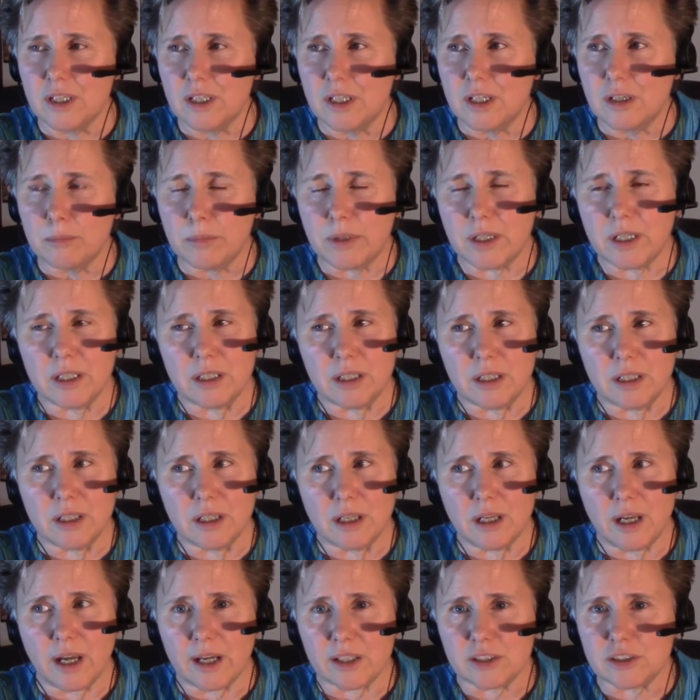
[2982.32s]
But
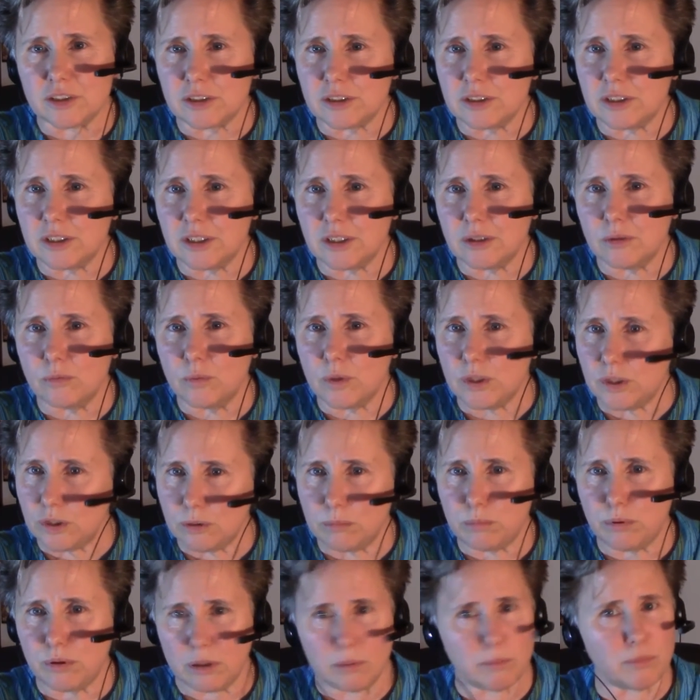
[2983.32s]
actually, we do
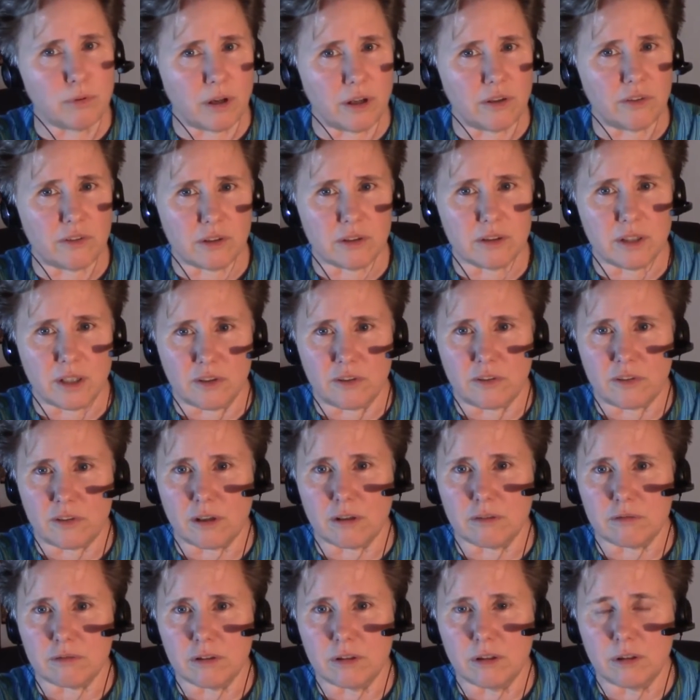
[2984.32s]
put a price on that
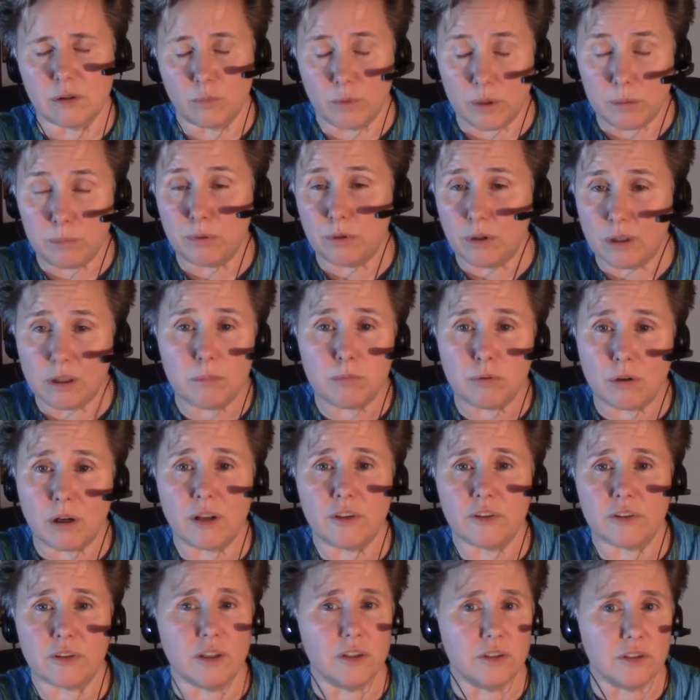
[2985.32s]
stuff. We put a
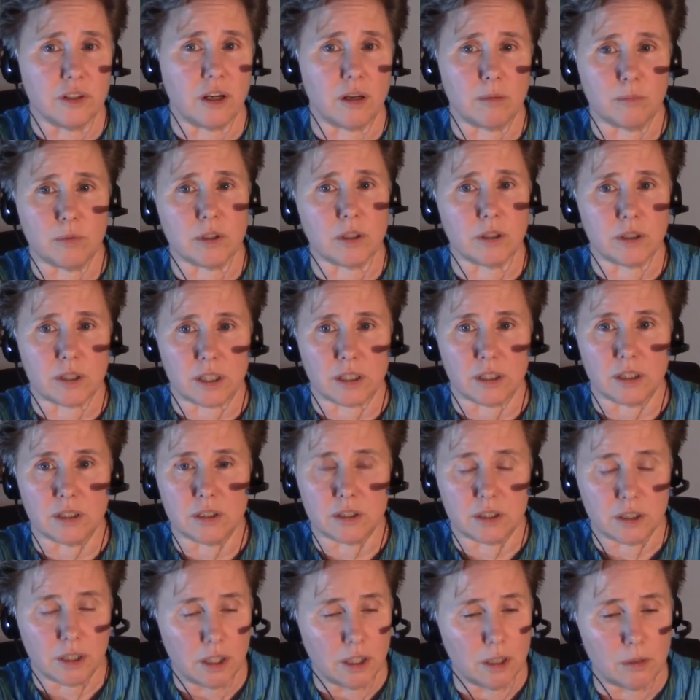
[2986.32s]
price on time with our
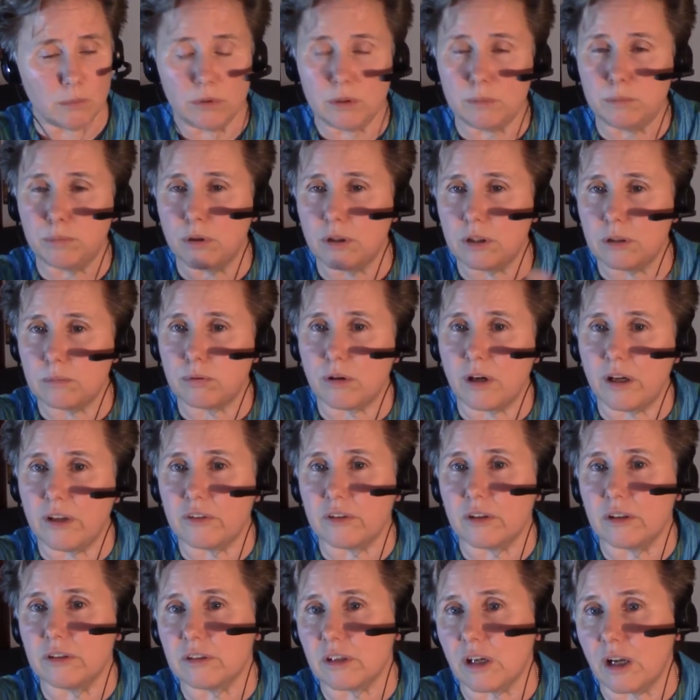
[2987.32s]
kids. We put a price
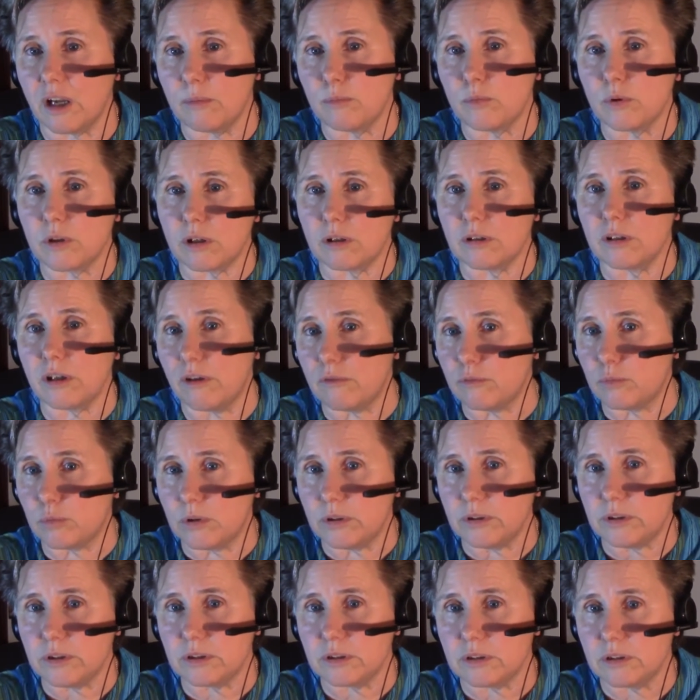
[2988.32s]
on time with our loved
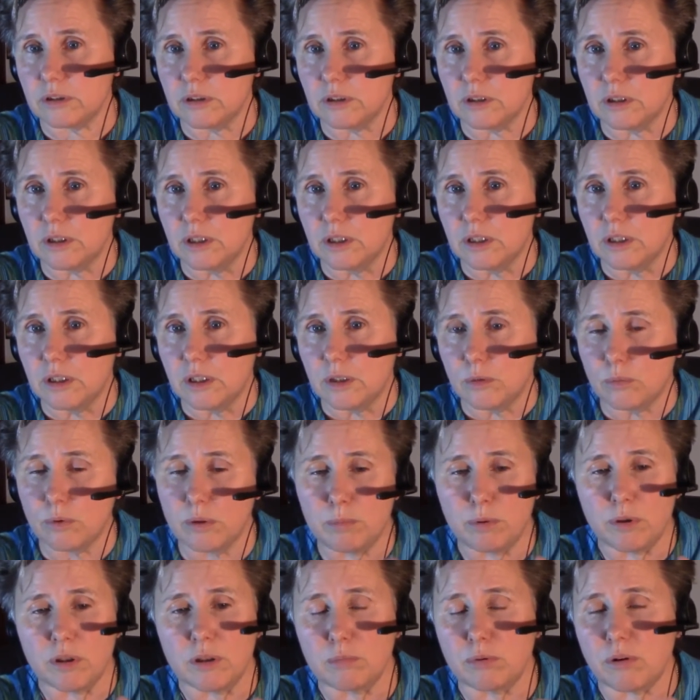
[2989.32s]
ones. We
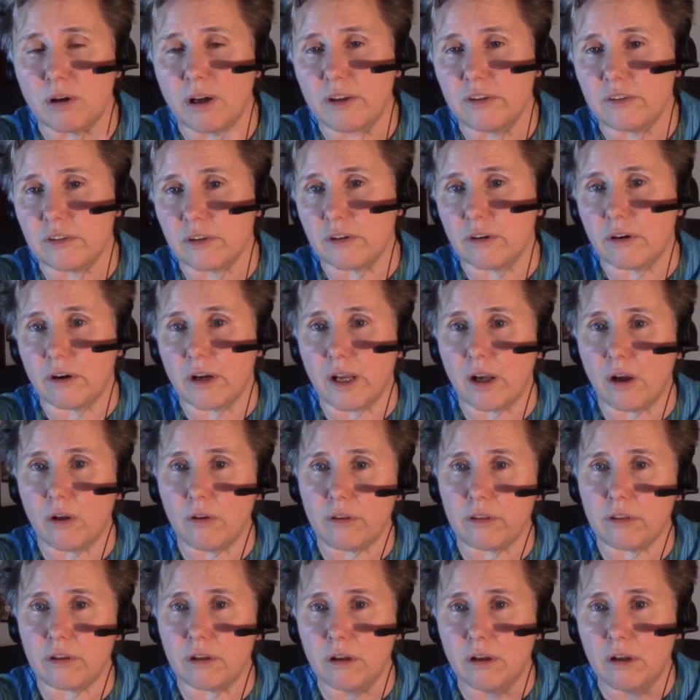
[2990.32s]
put a price on our
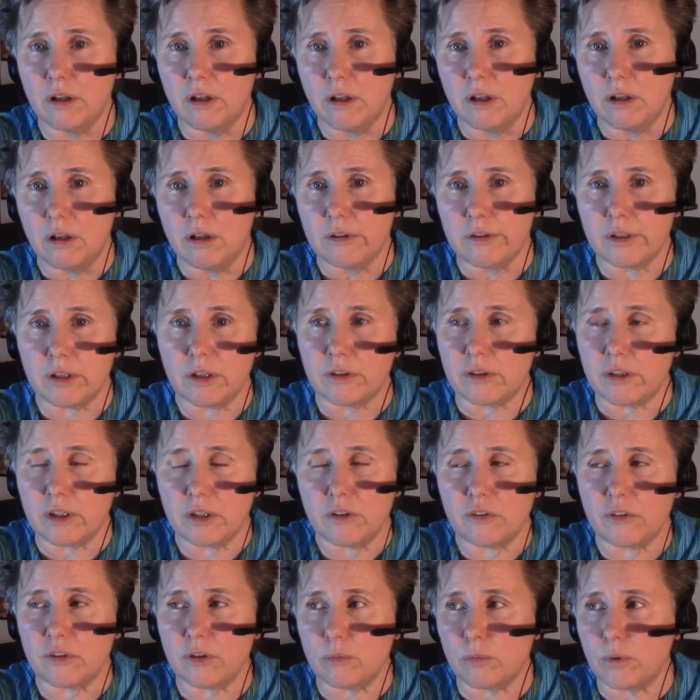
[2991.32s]
health. There are
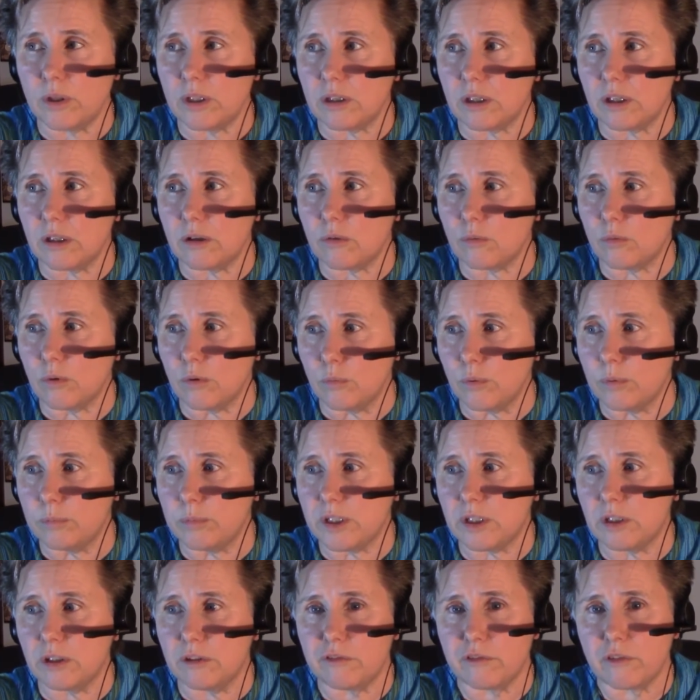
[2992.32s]
things that we think would be
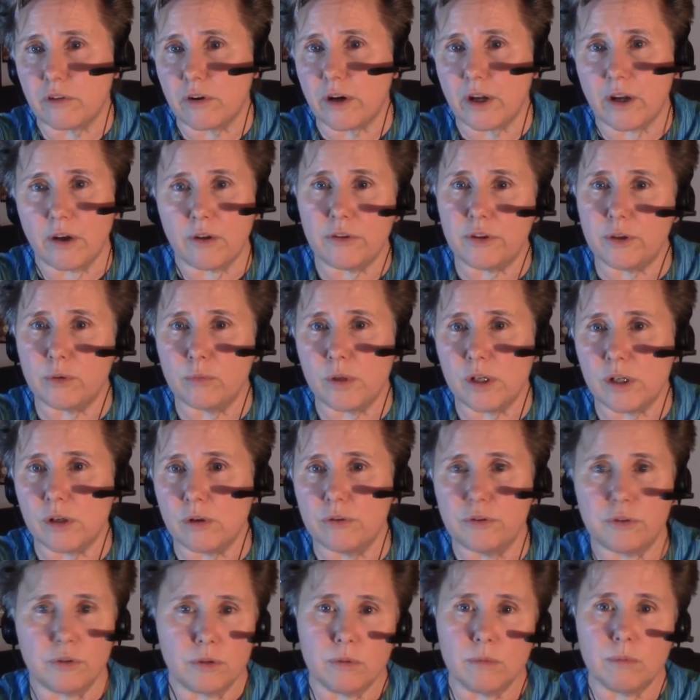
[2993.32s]
good for our health that we don't
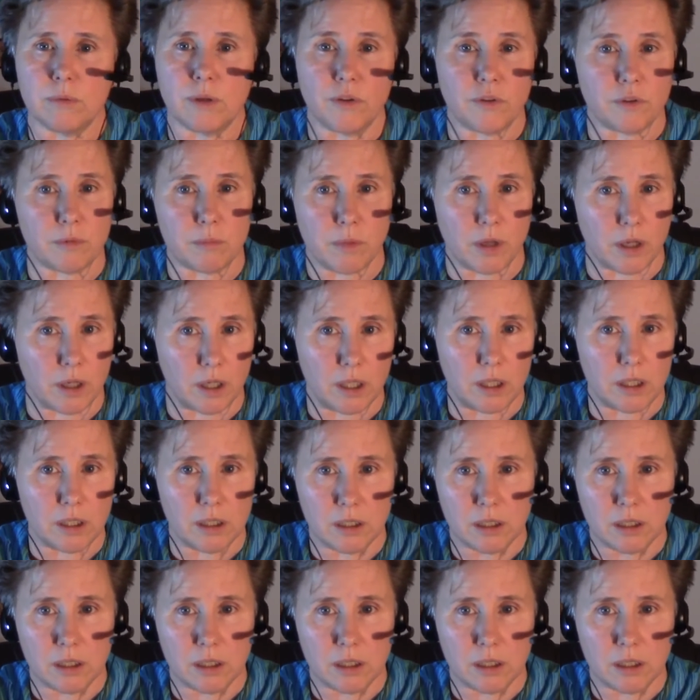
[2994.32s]
do because of money.